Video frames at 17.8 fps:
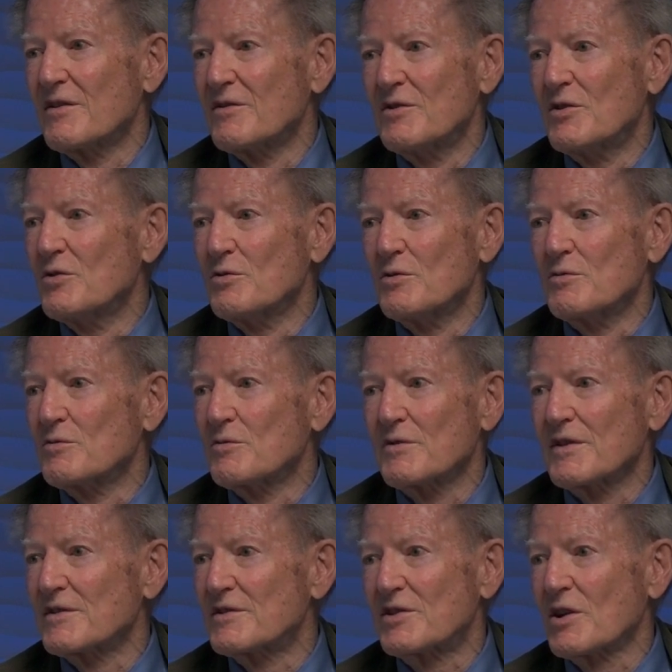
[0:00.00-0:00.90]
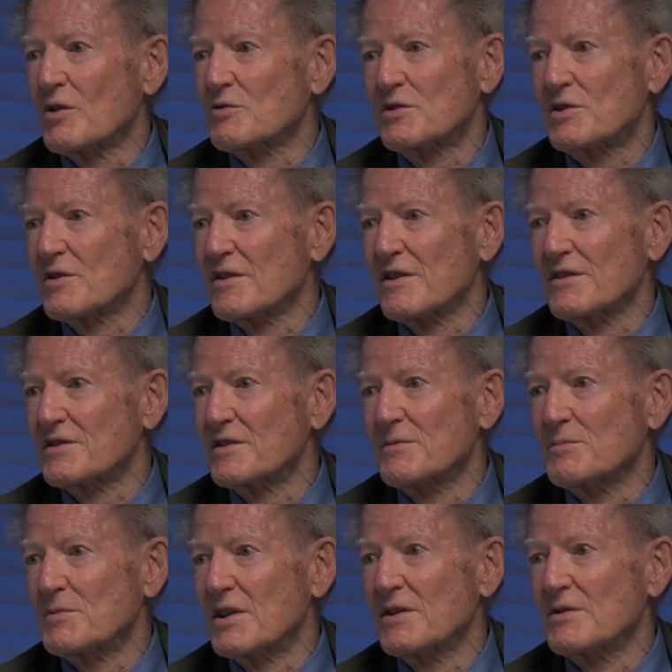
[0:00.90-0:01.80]
knew
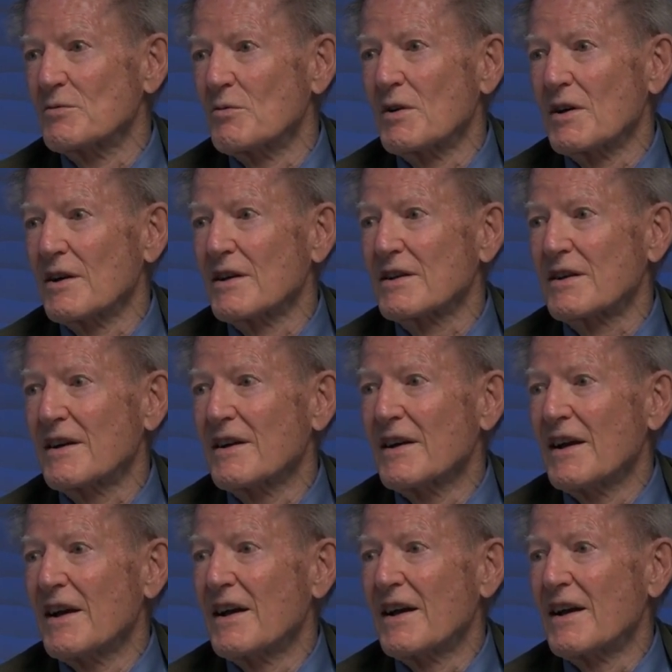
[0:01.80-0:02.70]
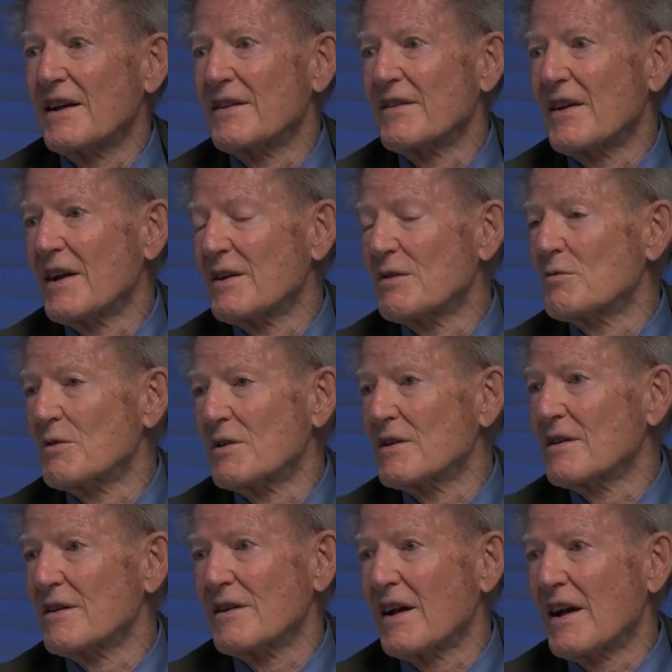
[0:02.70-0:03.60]
socialism didn't work, and they
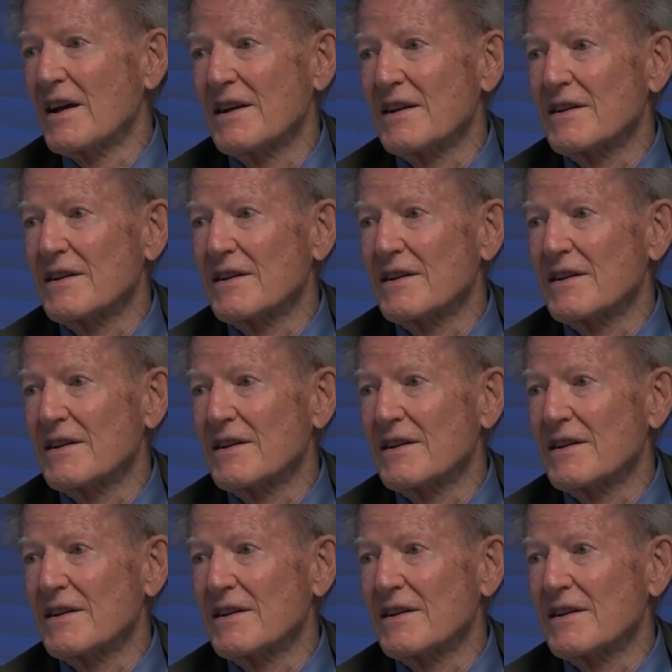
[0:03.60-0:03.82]
were